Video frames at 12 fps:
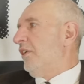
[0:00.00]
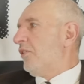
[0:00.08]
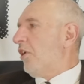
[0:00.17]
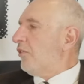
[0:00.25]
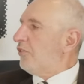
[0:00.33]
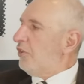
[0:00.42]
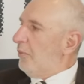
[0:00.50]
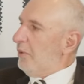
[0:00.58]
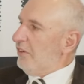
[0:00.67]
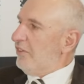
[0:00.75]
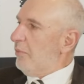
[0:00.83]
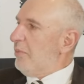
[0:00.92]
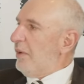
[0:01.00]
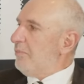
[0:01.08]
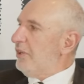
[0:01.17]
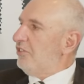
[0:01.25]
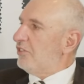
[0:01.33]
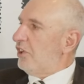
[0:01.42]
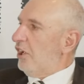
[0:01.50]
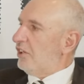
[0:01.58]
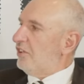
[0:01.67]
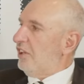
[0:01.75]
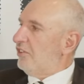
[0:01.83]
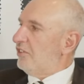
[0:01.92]
Got off to a bit of a bumpy
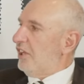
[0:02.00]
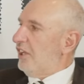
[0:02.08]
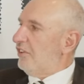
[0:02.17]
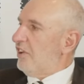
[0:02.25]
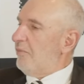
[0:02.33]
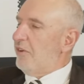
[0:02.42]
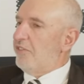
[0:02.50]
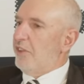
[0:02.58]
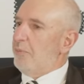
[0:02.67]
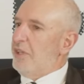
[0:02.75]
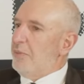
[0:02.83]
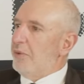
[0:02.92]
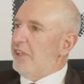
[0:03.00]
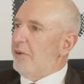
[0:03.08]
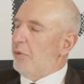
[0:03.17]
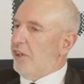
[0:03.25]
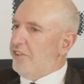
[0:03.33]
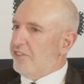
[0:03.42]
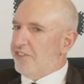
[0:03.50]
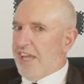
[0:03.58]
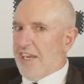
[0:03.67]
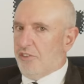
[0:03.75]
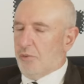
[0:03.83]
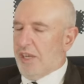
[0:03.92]
start. There's some of the people that were on
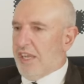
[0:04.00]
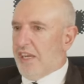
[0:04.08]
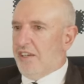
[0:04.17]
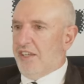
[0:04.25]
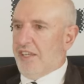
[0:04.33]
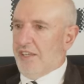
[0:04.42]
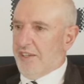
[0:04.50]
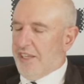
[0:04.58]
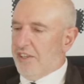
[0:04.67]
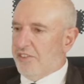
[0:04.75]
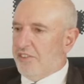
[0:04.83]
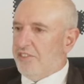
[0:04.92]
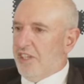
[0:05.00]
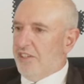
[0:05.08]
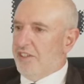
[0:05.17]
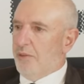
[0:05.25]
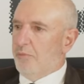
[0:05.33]
stage. We had, as I said,